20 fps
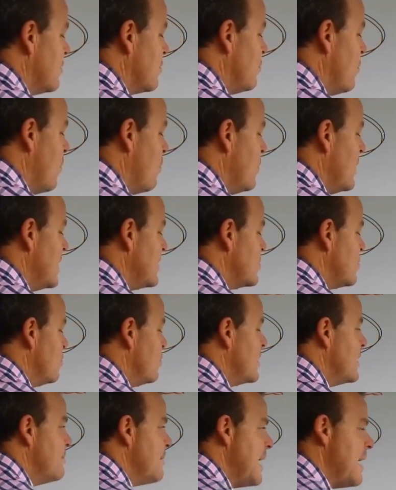what we're
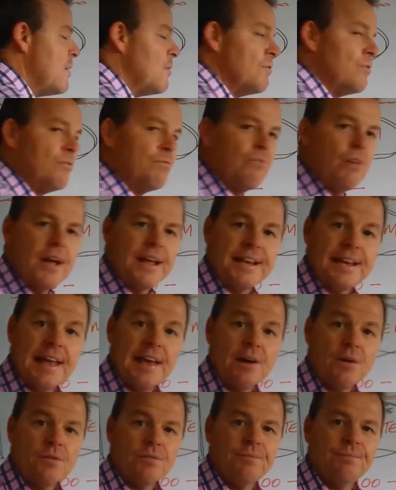talking about right
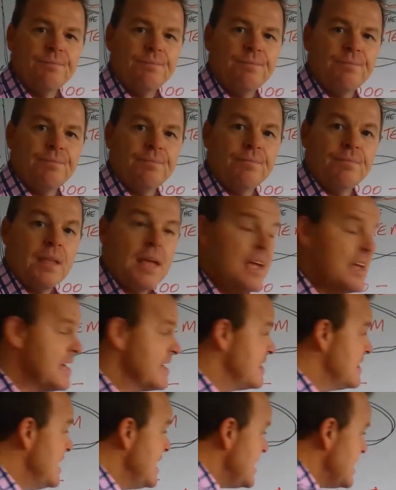now.
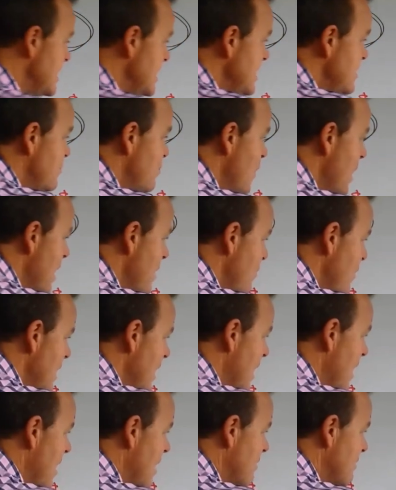This is where we
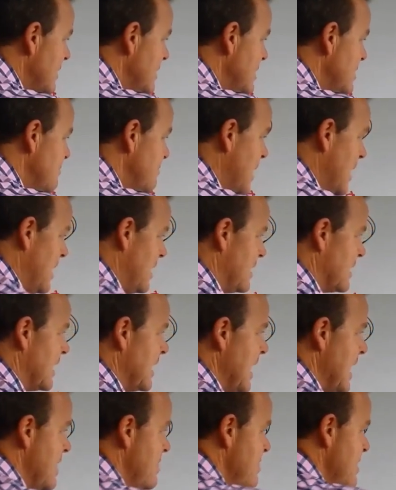are in the
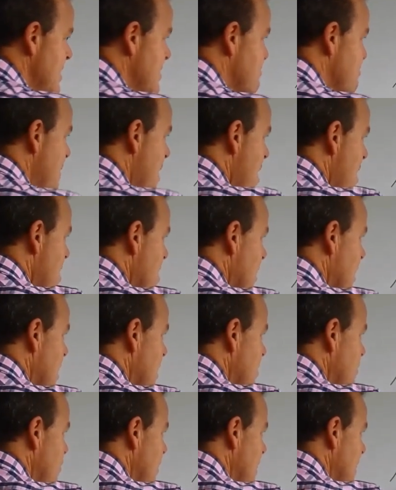market, and this
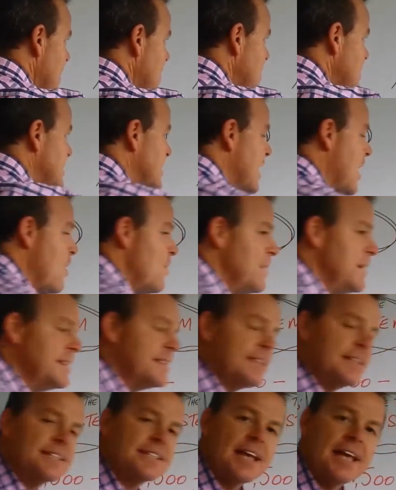market is going
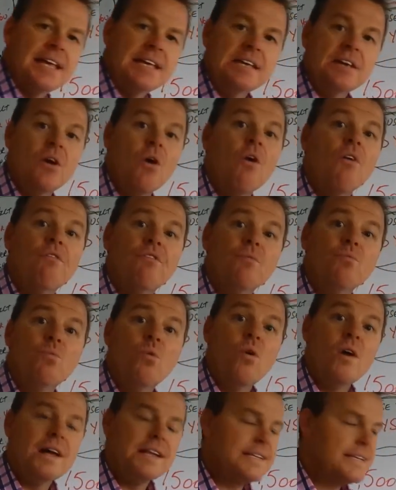to take off. And
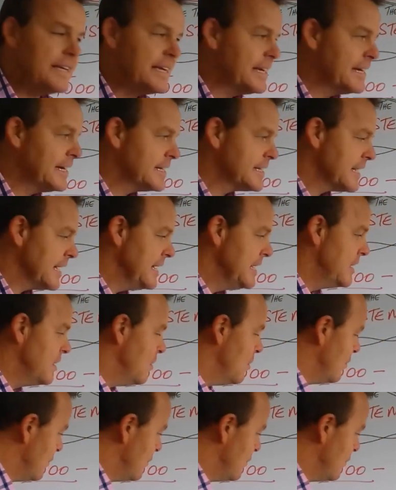why is it going to take